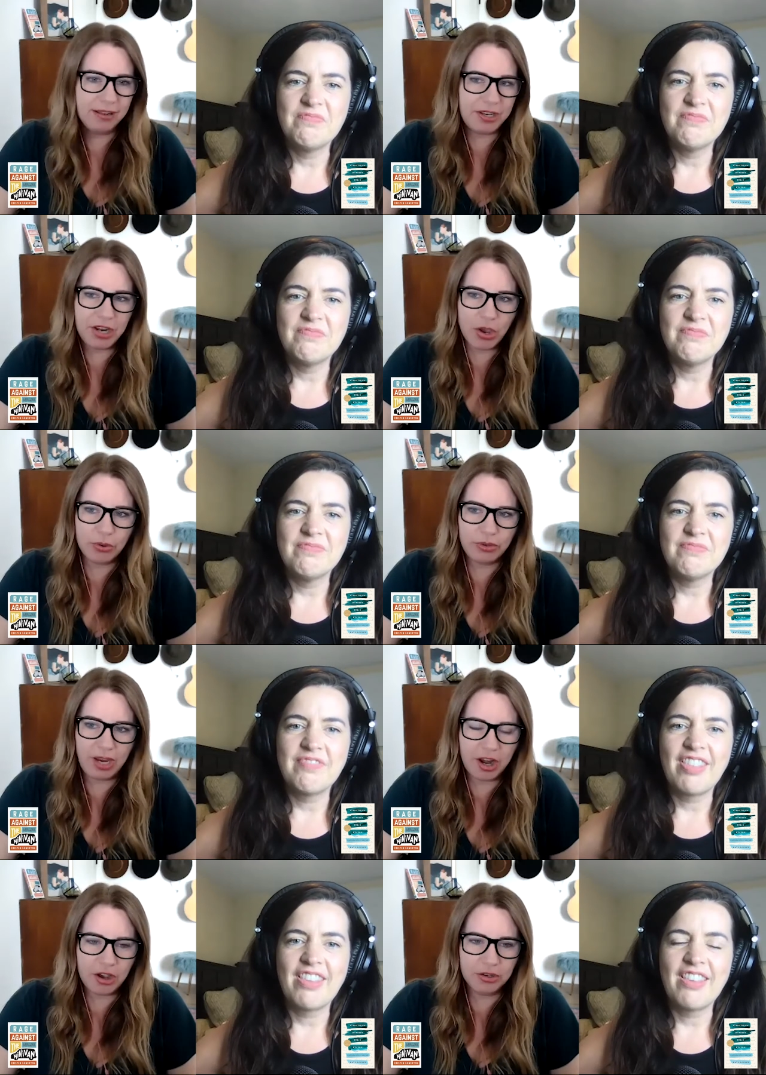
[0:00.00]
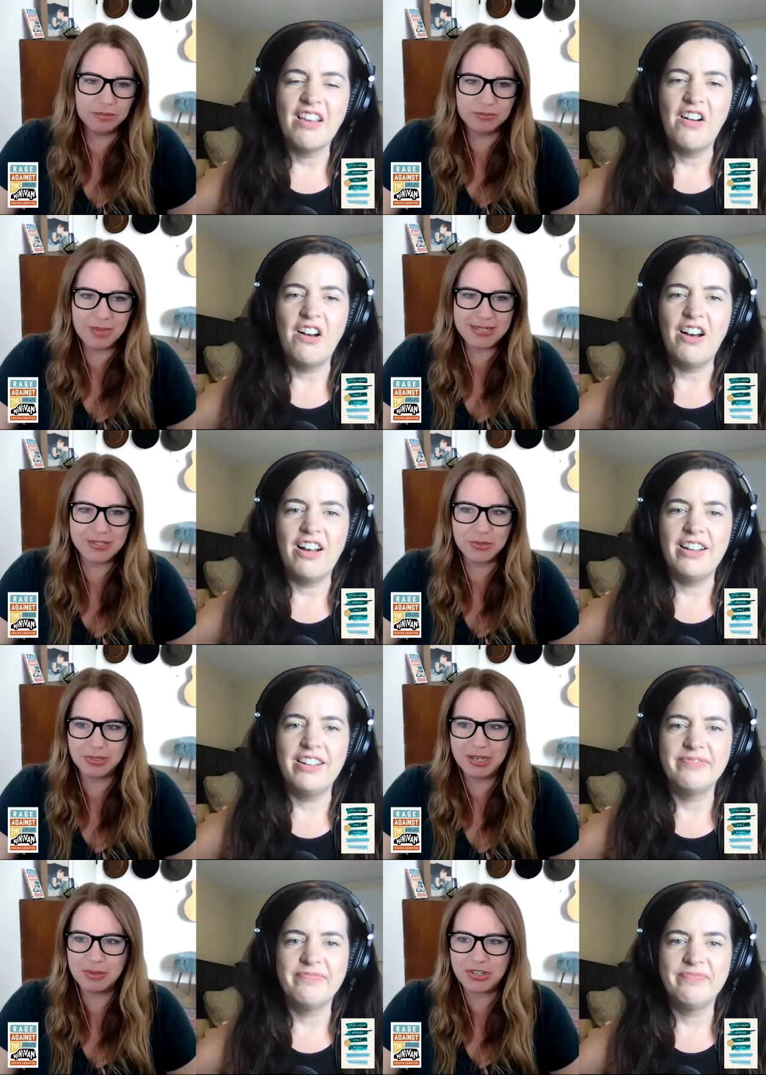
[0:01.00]
Speaker 1: and know, you know, Aww. my
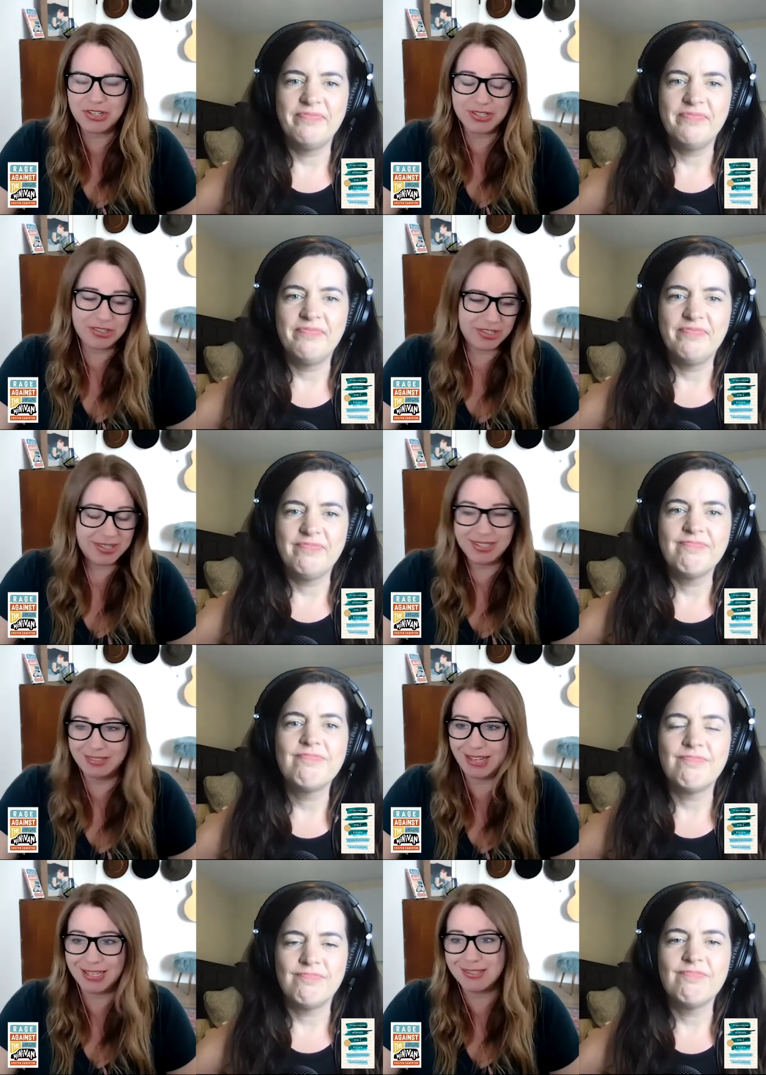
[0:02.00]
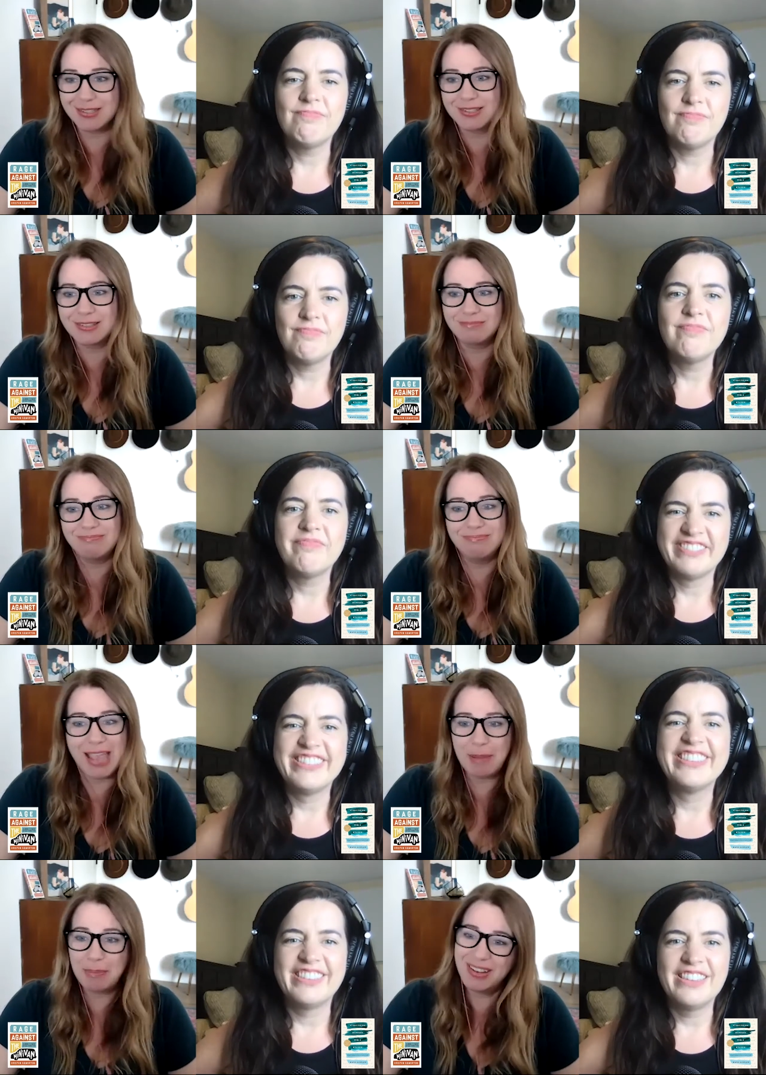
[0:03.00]
story, which is just that things
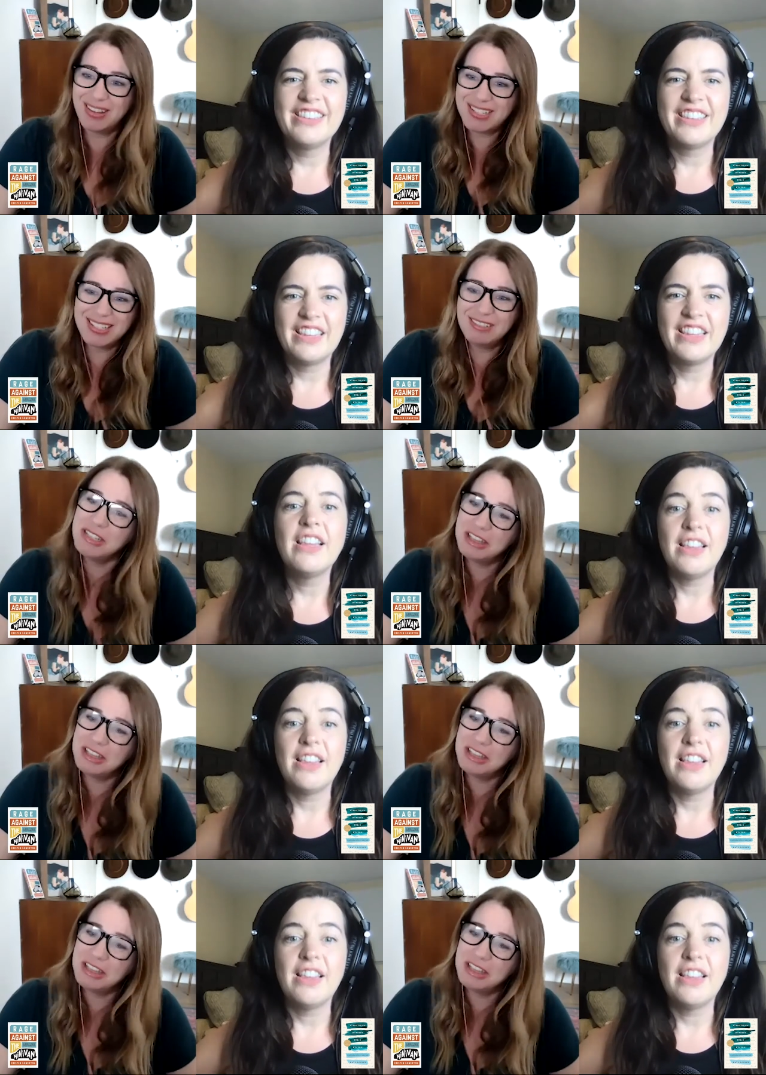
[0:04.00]
happened that didn't really